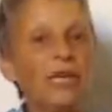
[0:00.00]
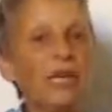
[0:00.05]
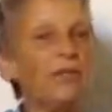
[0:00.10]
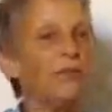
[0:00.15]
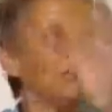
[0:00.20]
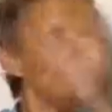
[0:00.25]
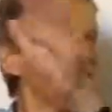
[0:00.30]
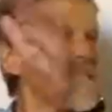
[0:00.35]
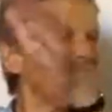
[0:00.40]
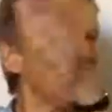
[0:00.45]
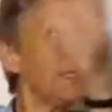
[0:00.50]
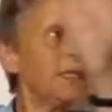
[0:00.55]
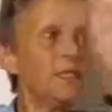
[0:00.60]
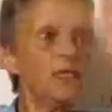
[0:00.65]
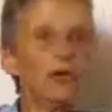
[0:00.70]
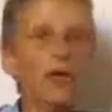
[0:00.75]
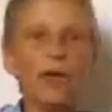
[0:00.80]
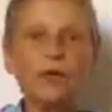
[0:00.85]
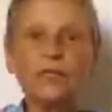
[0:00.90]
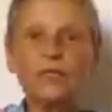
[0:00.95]
I don't listen
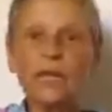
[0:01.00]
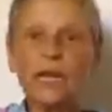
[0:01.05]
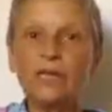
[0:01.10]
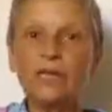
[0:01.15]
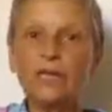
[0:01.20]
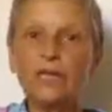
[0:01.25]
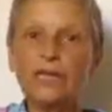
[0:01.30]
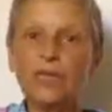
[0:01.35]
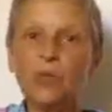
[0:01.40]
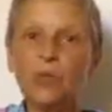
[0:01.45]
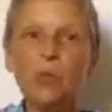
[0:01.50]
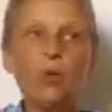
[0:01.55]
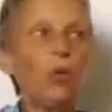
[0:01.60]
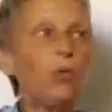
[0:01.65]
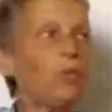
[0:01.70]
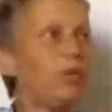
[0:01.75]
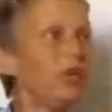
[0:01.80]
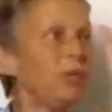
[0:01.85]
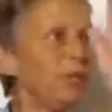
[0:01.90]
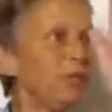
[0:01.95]
to outside anymore.
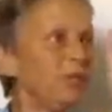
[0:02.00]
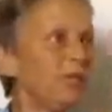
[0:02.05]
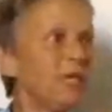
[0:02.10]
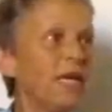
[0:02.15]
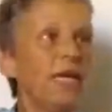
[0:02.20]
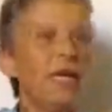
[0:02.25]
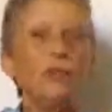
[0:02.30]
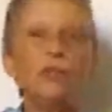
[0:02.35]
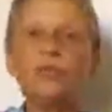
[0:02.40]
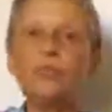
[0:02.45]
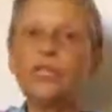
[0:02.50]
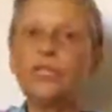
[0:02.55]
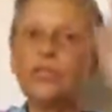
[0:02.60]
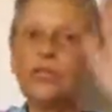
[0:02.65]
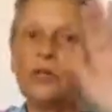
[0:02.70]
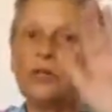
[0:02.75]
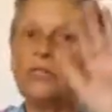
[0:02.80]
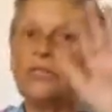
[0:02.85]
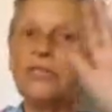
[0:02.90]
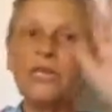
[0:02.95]
What people say, what they
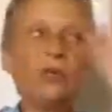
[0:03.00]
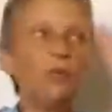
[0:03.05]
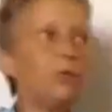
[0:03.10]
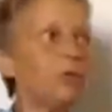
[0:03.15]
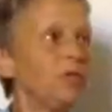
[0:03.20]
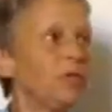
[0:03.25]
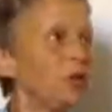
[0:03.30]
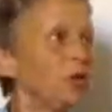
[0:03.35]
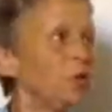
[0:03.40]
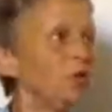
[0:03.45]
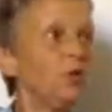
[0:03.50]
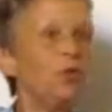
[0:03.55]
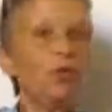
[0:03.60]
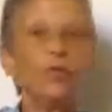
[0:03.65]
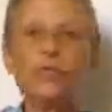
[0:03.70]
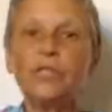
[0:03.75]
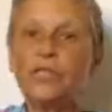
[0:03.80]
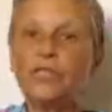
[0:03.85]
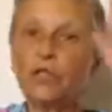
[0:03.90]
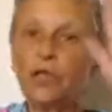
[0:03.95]
don't say, what they do,
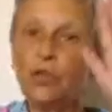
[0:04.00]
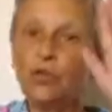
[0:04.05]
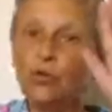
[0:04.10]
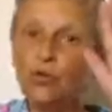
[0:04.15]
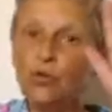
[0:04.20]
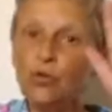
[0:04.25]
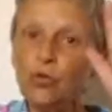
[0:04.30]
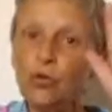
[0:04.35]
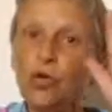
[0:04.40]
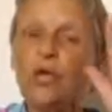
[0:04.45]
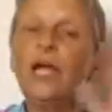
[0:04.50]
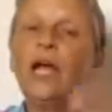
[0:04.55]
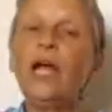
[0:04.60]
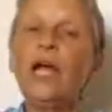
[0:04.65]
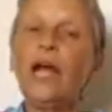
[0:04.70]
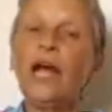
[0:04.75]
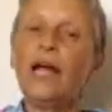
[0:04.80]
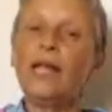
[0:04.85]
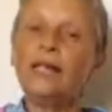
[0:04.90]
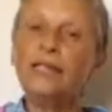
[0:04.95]
what they don't do.
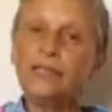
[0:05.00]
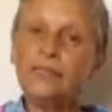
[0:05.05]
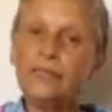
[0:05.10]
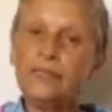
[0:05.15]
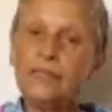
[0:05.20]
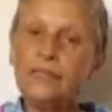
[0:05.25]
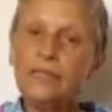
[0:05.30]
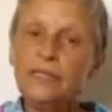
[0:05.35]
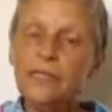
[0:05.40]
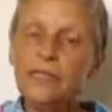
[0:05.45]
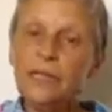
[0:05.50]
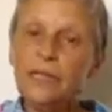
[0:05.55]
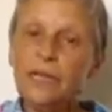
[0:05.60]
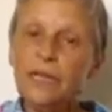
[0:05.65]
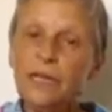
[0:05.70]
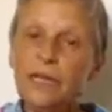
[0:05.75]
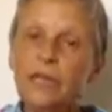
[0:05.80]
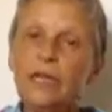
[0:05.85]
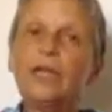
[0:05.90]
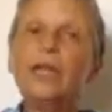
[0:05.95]
I listen in
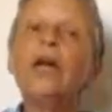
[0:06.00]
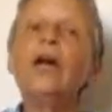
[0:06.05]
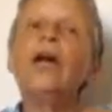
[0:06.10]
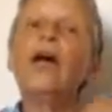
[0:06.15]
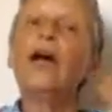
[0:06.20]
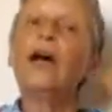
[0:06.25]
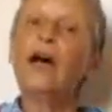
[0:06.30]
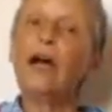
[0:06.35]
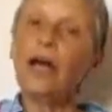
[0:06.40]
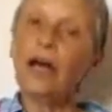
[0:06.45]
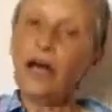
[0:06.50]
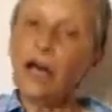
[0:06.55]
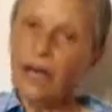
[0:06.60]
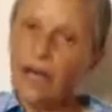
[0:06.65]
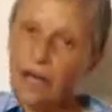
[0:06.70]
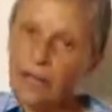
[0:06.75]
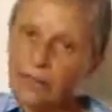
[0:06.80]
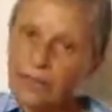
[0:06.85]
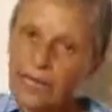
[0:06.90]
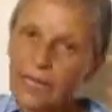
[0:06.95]
here
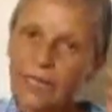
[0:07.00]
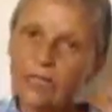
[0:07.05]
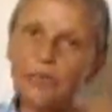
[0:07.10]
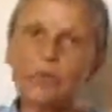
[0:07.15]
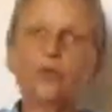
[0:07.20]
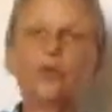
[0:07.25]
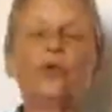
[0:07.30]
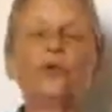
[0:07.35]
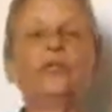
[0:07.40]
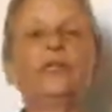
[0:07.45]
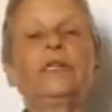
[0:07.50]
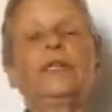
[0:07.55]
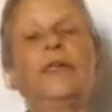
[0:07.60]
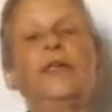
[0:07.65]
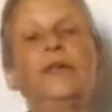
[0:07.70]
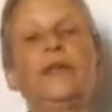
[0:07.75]
and act accordingly.